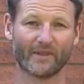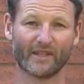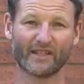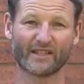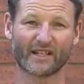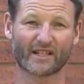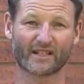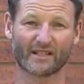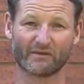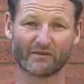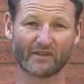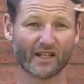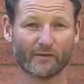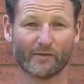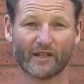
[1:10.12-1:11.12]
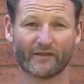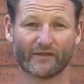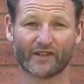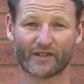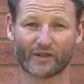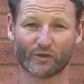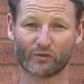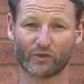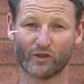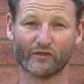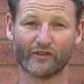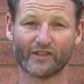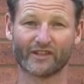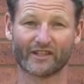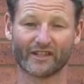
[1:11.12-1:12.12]
is actually really beneficial,
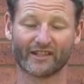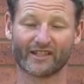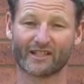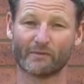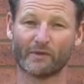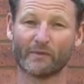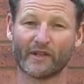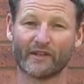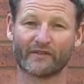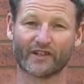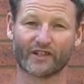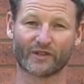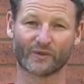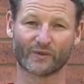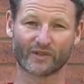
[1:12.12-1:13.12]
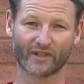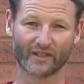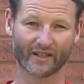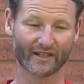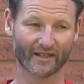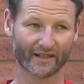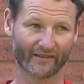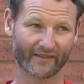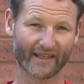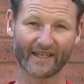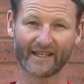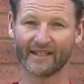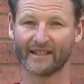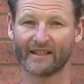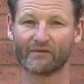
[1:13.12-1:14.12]
proven to be beneficial to the
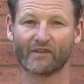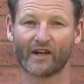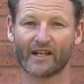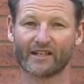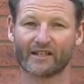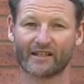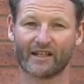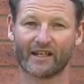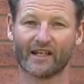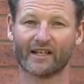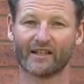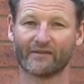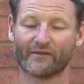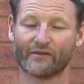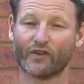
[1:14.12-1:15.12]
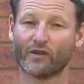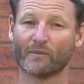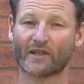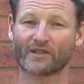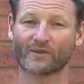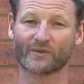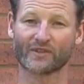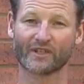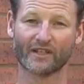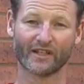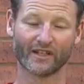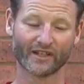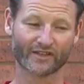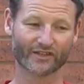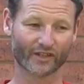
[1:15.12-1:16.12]
healing rate for the muscles.
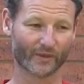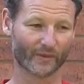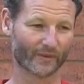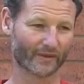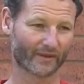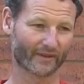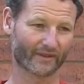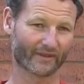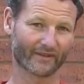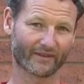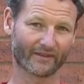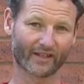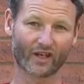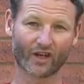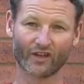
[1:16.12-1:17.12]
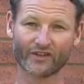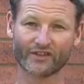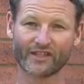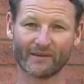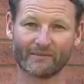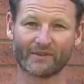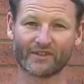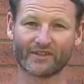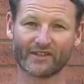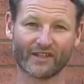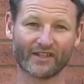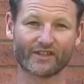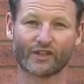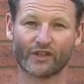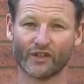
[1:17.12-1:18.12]
So the concept
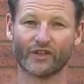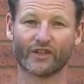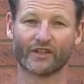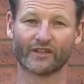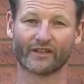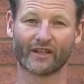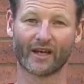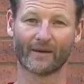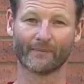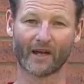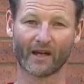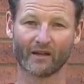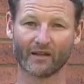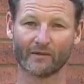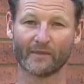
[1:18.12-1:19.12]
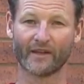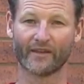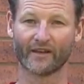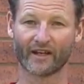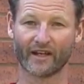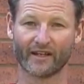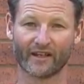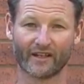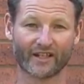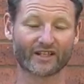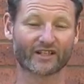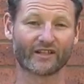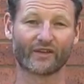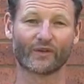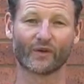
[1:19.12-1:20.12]
is good. I'll admit that I
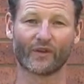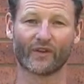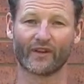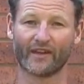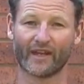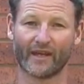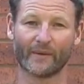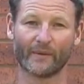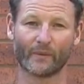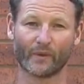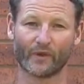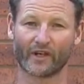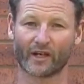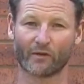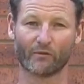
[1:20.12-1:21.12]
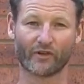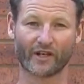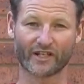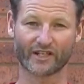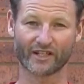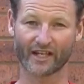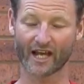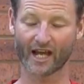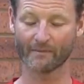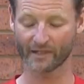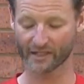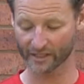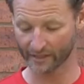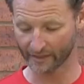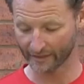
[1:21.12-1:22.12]
initially thought that they were a compression garment